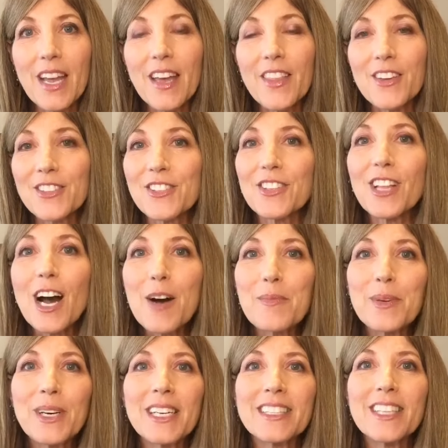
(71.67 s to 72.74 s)
There's a lot
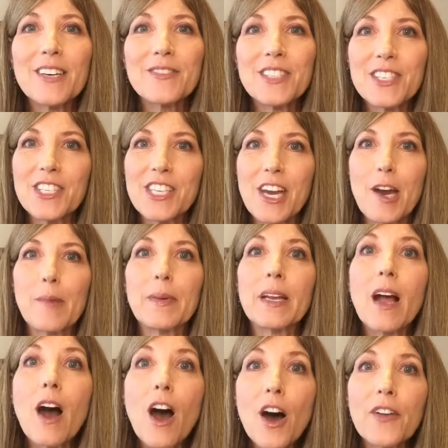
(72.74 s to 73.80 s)
more I'd love to share, but
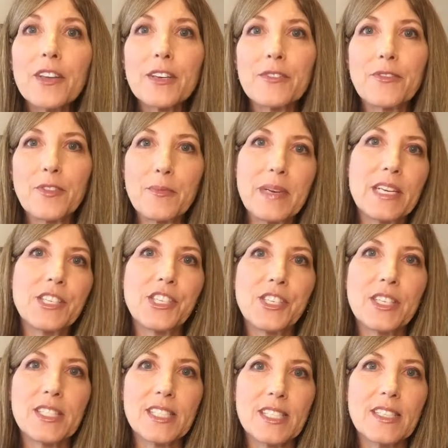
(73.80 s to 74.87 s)
all the information
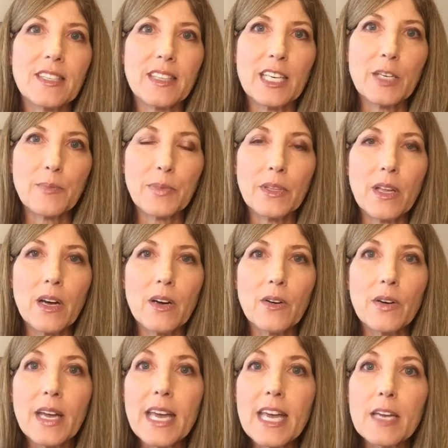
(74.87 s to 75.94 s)
is in the link below.
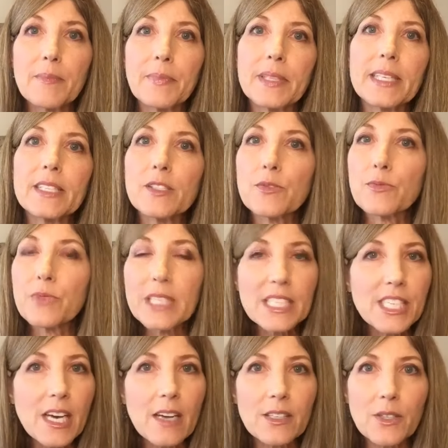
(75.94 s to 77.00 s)
And please
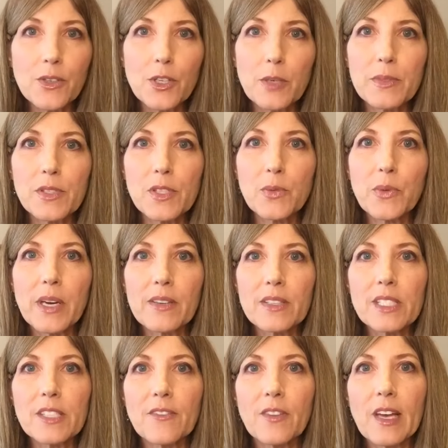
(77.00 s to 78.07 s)
reach out to Hormones and
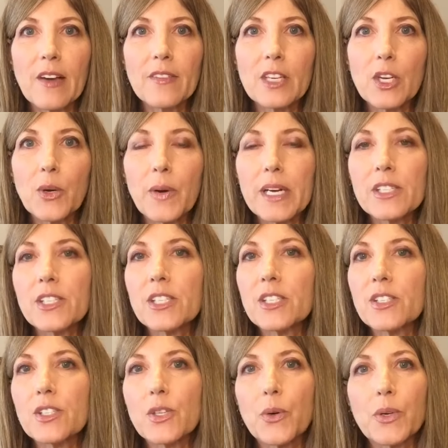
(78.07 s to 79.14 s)
Wellness if you have any
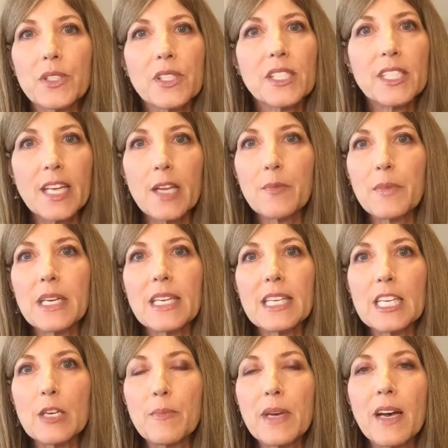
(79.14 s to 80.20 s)
questions, or send me
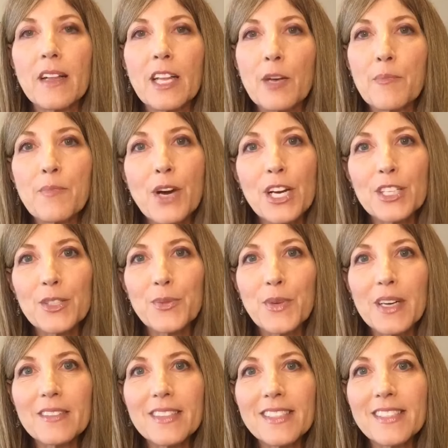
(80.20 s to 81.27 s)
an email at Marlyn
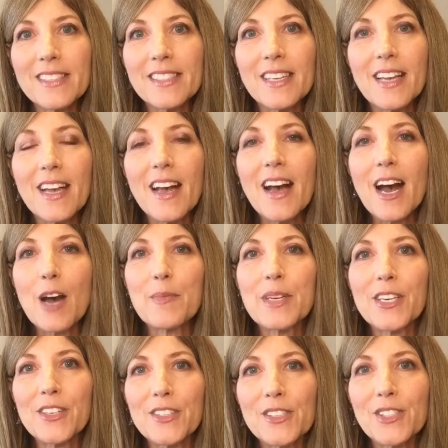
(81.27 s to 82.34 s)
Wellness. I'm
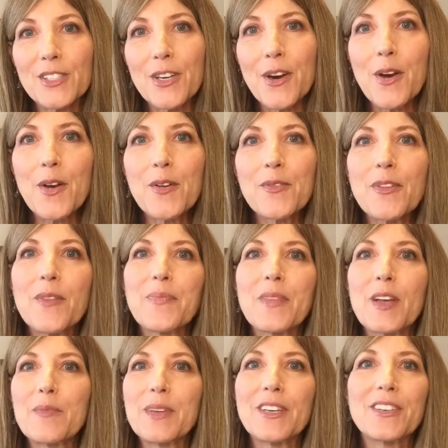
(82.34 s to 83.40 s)
here to serve,
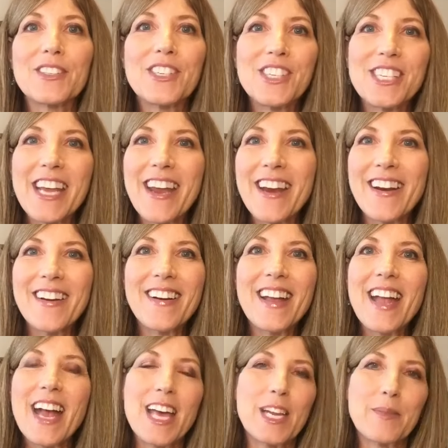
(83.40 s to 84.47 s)
I'm here to share,
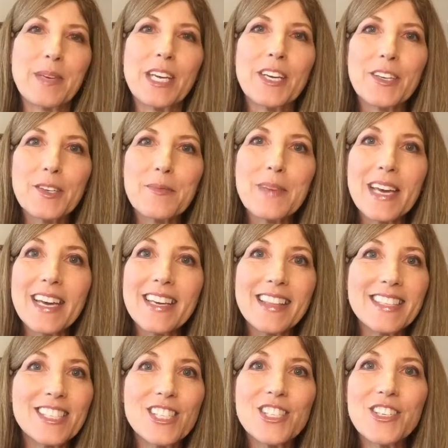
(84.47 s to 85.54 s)
and I'm here to make
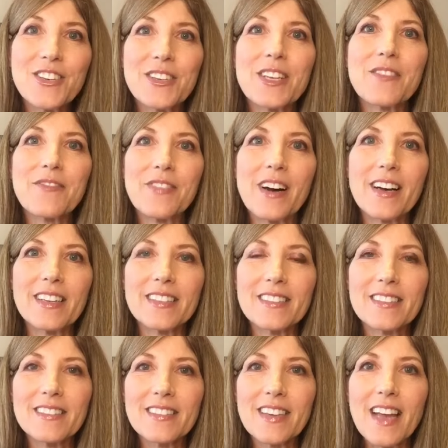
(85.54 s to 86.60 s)
this journey
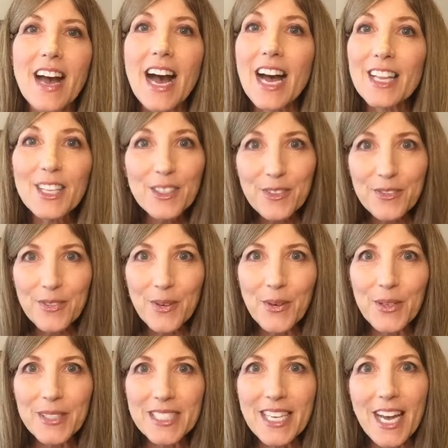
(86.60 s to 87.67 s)
fun. I look
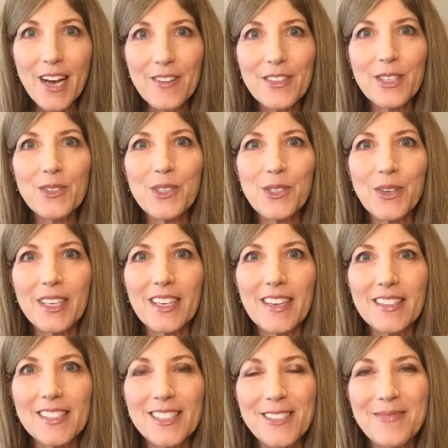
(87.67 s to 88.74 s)
forward to having you join
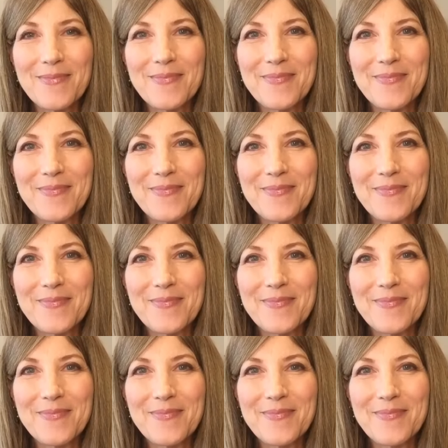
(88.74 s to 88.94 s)
us.